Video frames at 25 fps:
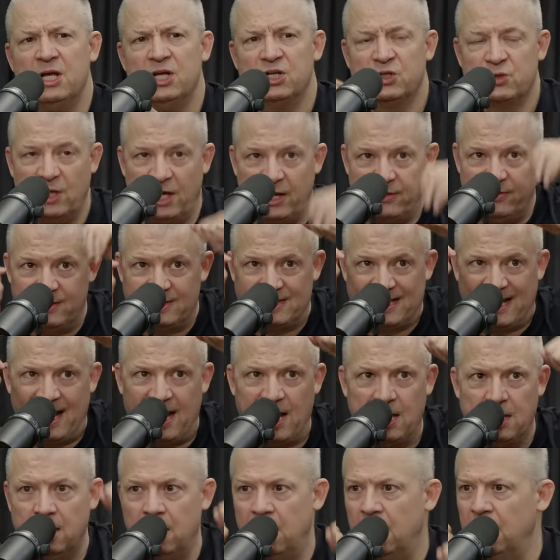So I had this
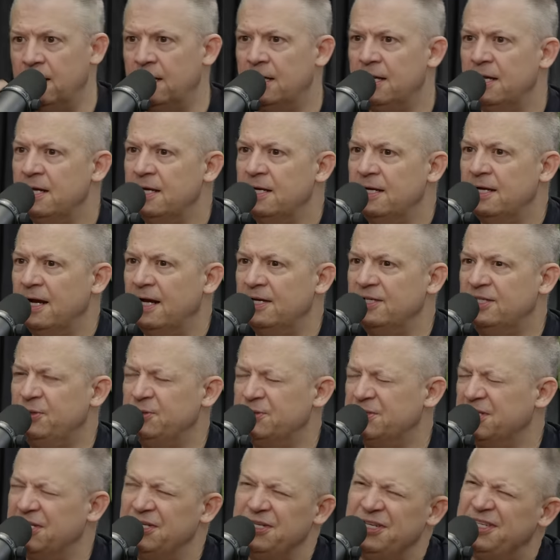hat on, and she
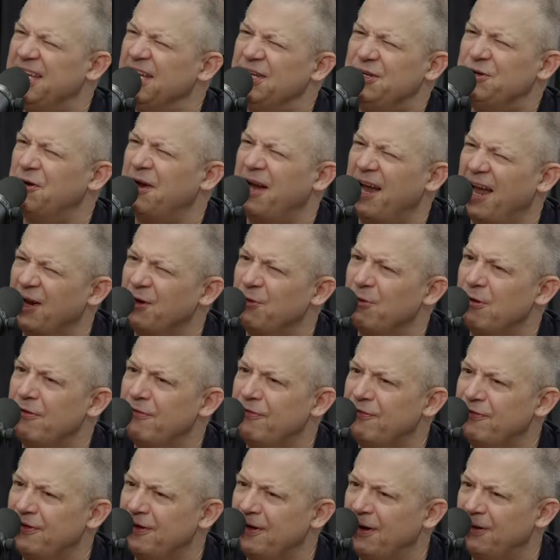was like, Can you take your hat
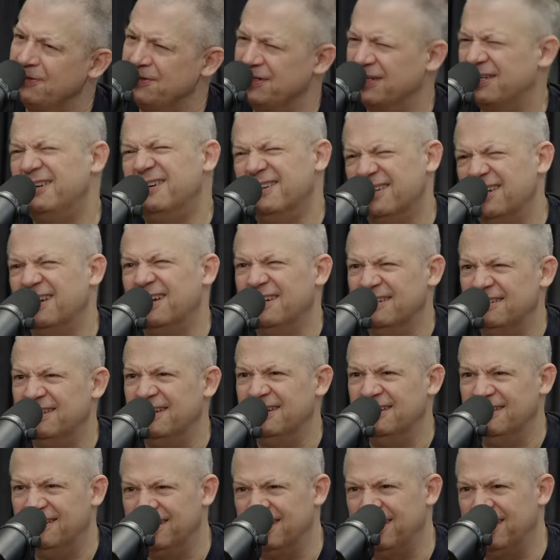off? I was like, Oh, yeah, I did.